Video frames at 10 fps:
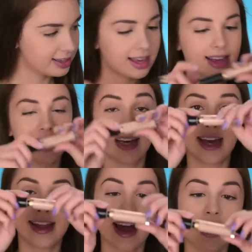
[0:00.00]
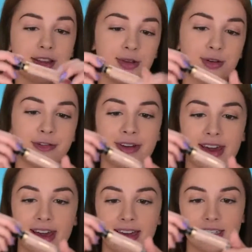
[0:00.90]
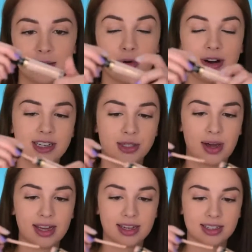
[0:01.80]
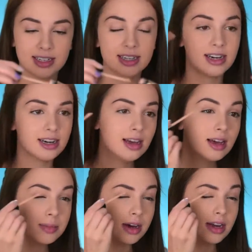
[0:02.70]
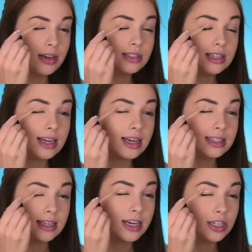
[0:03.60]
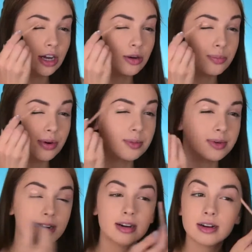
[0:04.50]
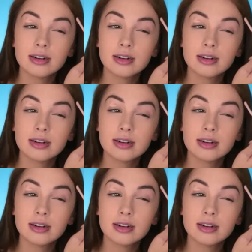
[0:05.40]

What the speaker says: Taking again that Too Faced Born This Way concealer, I'm gonna use it as an eyeshadow primer.